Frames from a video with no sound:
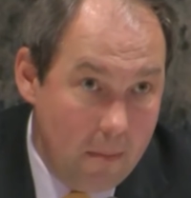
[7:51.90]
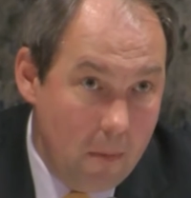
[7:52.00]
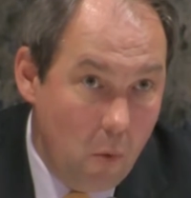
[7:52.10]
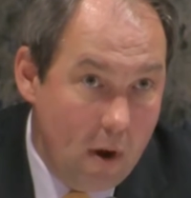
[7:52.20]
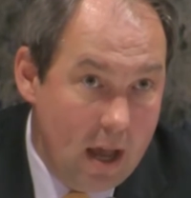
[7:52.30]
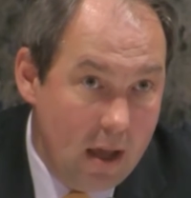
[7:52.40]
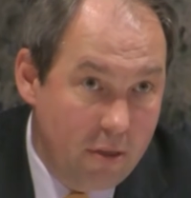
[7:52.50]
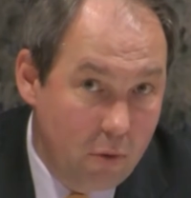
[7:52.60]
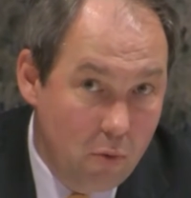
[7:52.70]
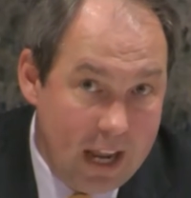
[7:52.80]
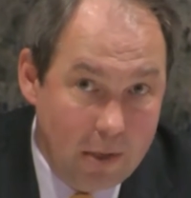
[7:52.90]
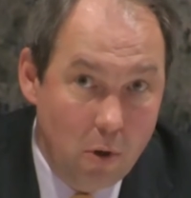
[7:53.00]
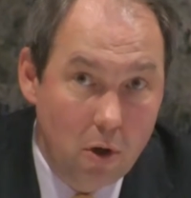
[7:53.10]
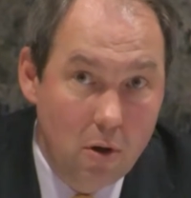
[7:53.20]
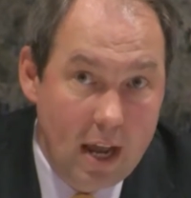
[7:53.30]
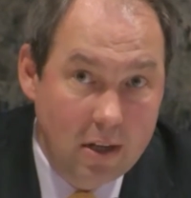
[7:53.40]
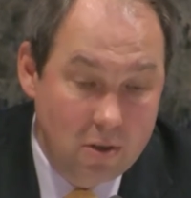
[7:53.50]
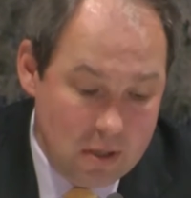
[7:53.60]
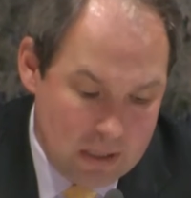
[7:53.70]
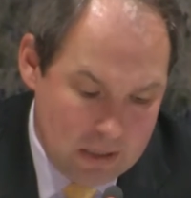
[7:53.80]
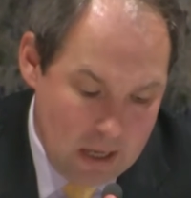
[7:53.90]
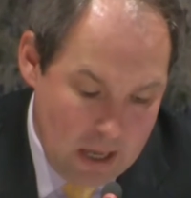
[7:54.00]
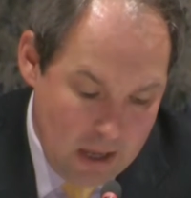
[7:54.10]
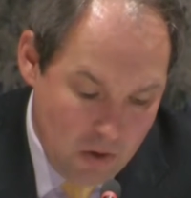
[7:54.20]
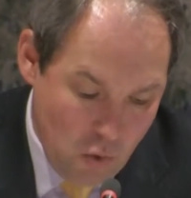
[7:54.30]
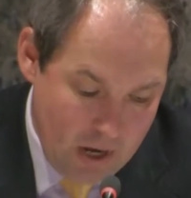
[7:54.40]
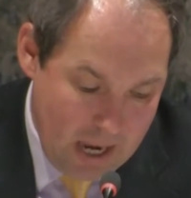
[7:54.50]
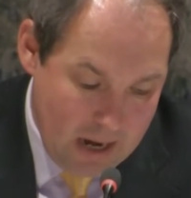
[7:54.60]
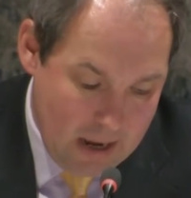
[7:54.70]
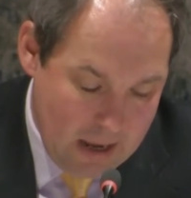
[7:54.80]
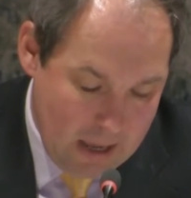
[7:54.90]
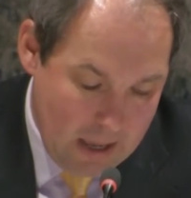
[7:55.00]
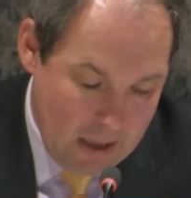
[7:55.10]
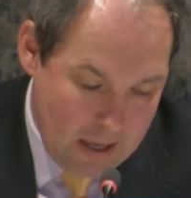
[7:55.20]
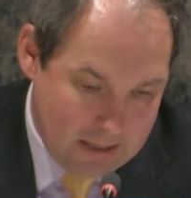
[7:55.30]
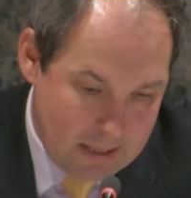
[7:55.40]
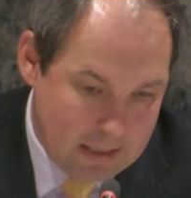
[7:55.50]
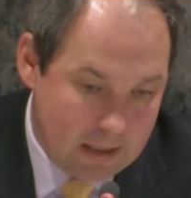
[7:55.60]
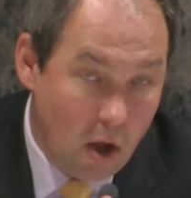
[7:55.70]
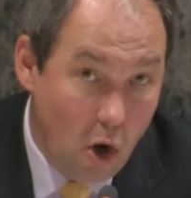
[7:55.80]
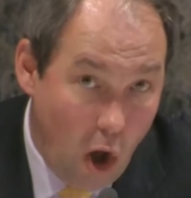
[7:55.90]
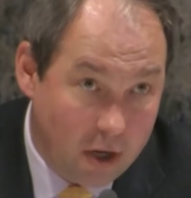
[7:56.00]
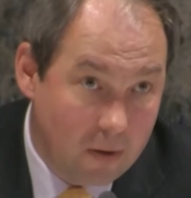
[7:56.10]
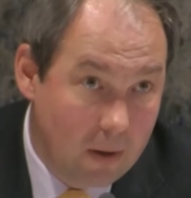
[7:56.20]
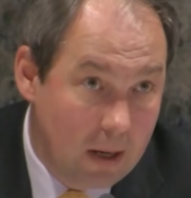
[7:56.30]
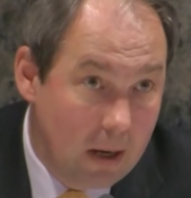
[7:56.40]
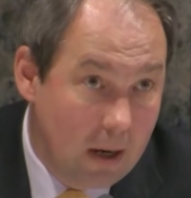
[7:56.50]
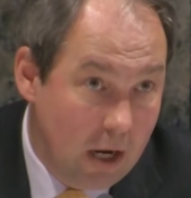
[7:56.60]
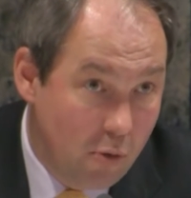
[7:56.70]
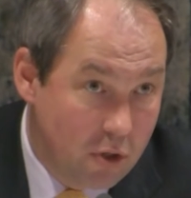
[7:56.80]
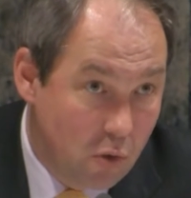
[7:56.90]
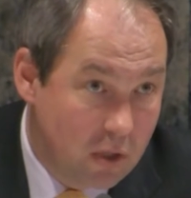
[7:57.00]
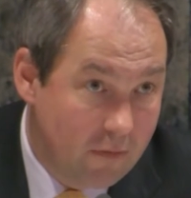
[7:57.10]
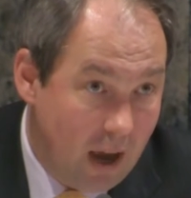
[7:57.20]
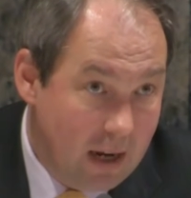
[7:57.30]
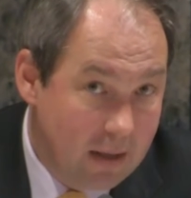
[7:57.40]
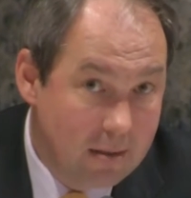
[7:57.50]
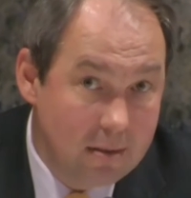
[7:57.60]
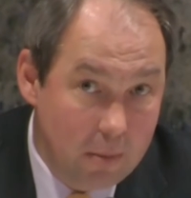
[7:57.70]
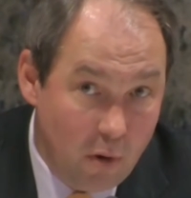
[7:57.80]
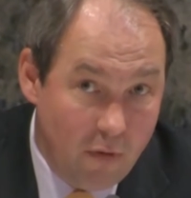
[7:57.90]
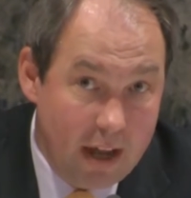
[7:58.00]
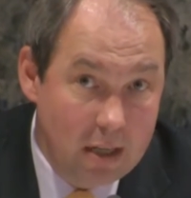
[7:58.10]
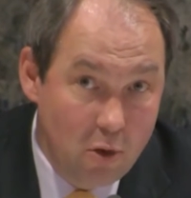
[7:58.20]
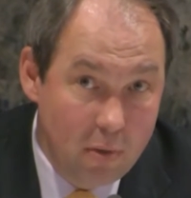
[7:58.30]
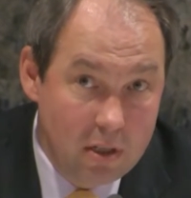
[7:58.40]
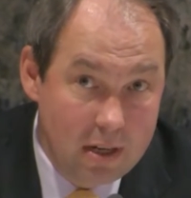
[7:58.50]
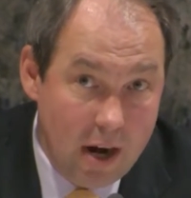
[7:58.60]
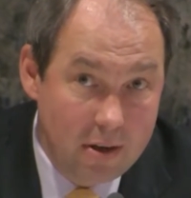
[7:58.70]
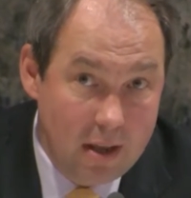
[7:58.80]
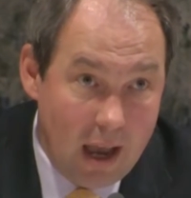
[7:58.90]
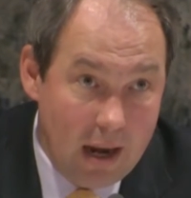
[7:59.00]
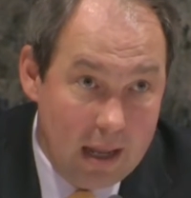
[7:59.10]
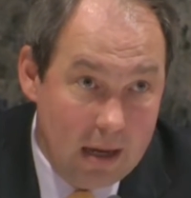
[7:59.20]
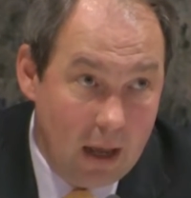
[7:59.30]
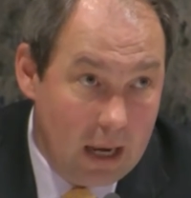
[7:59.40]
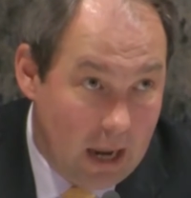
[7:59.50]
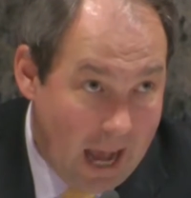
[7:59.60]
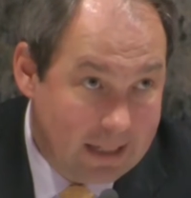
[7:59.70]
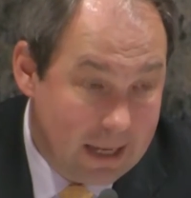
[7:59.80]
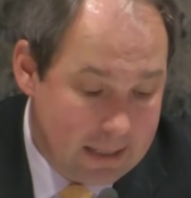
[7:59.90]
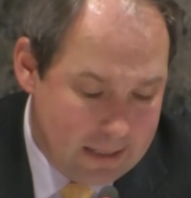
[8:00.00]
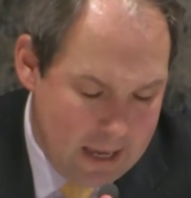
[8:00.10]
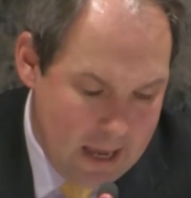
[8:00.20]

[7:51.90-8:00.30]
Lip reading: where through network connections you can assist a lot in reducing violence, in providing humanitarian dialogue and access,